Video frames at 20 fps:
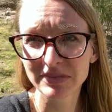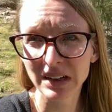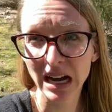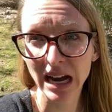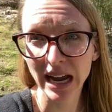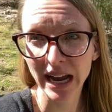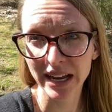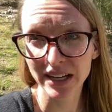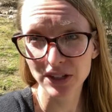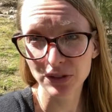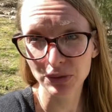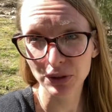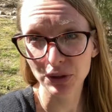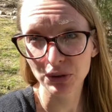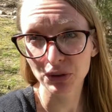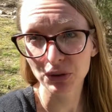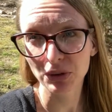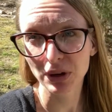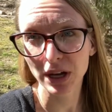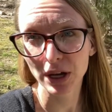I had to
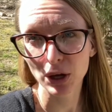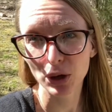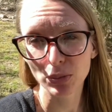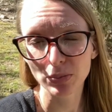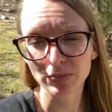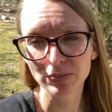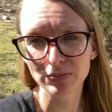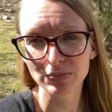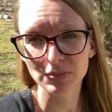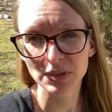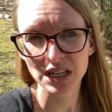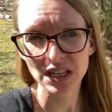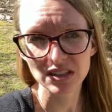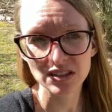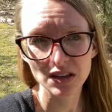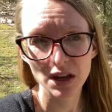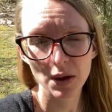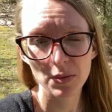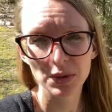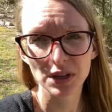recruit help. He's
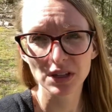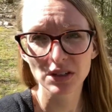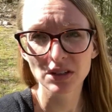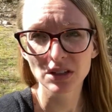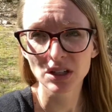coming.